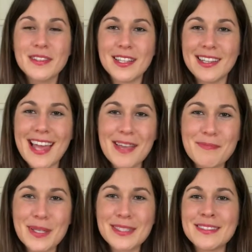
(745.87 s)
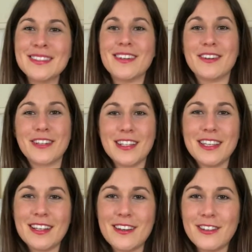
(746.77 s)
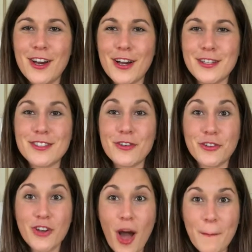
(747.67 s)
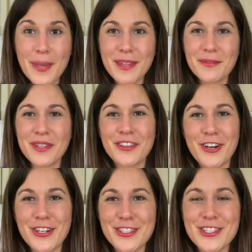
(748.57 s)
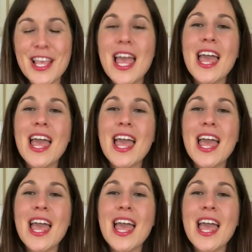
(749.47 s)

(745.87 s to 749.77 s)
the like button, or click on hearts, or comment with hearts.